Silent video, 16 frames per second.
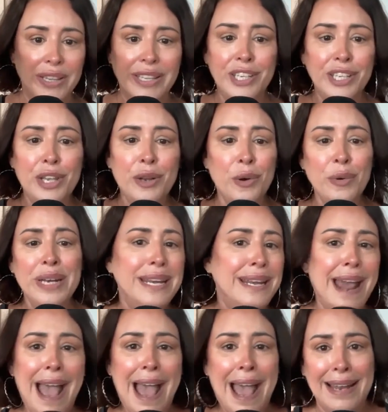Like, you don't need to
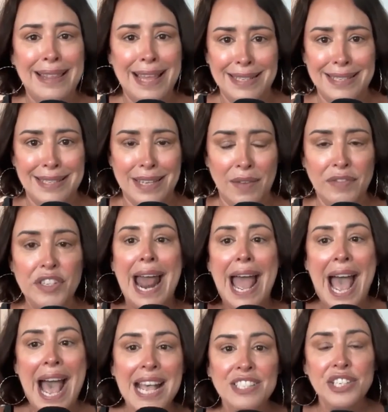add that stuff. Just
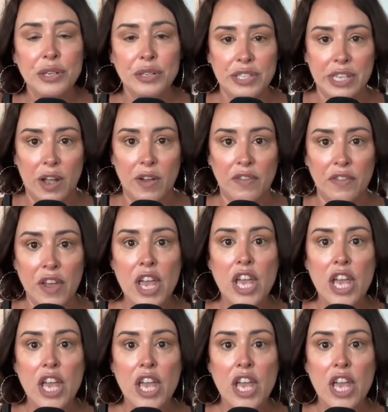ask yourself.